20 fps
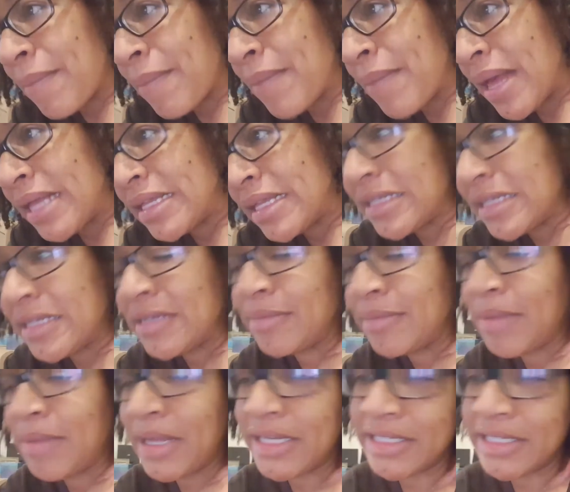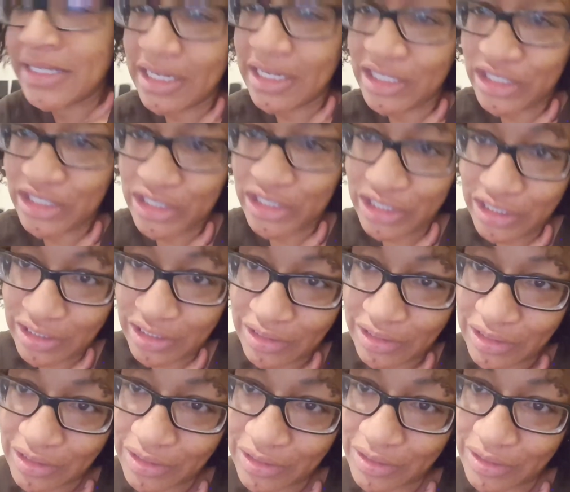melanin
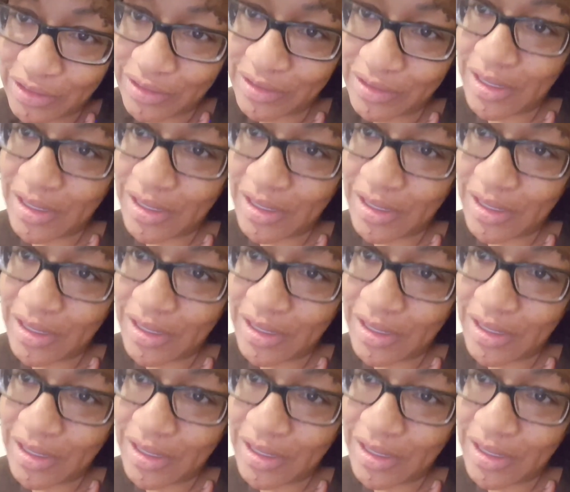meditations.